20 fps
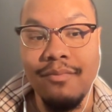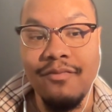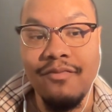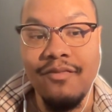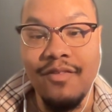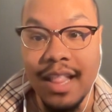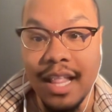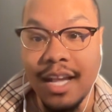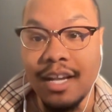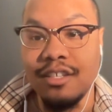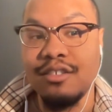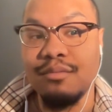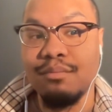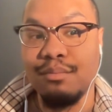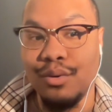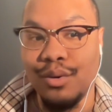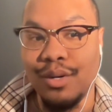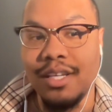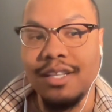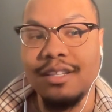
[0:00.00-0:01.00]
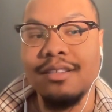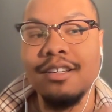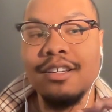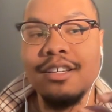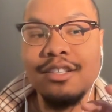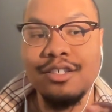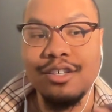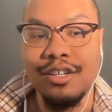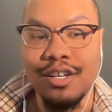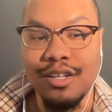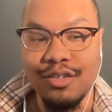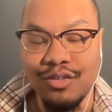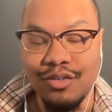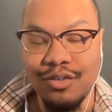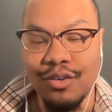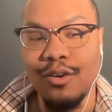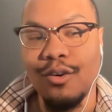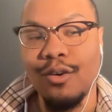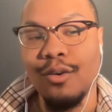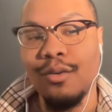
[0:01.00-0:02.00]
launch point to
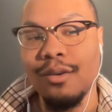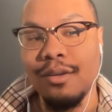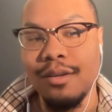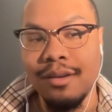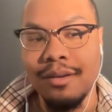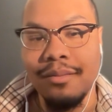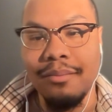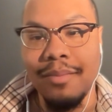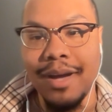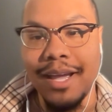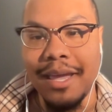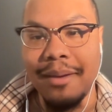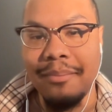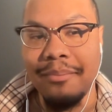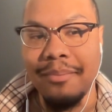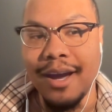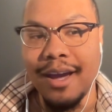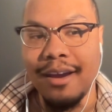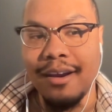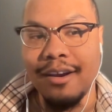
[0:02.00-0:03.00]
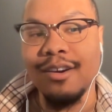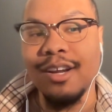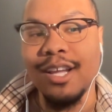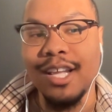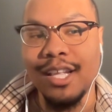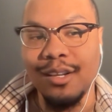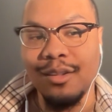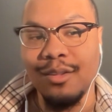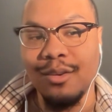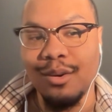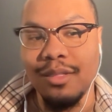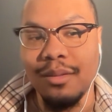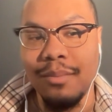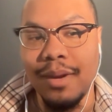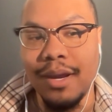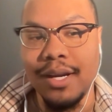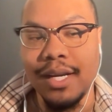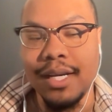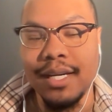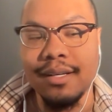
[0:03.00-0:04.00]
control my empire in the North
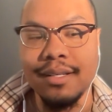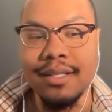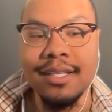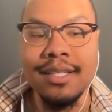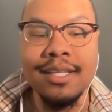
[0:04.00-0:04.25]
America.